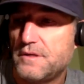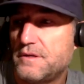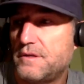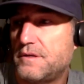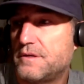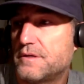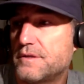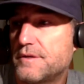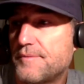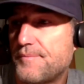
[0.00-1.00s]

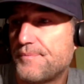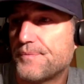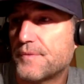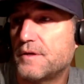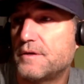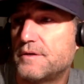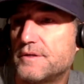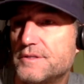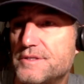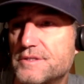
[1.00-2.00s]

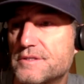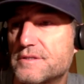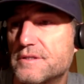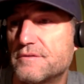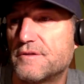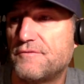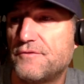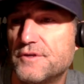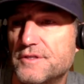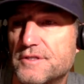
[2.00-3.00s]
It's just the
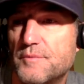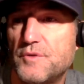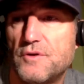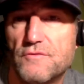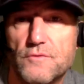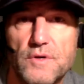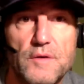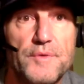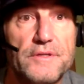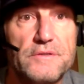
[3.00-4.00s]
footage can be
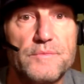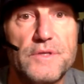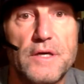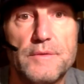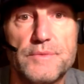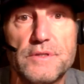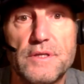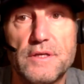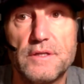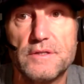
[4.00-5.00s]
overwhelming sometimes,
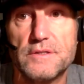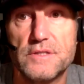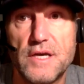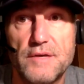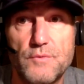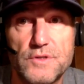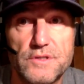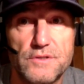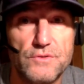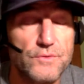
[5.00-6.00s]
and then decide what
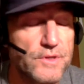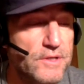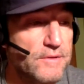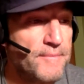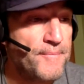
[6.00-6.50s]
to do with it.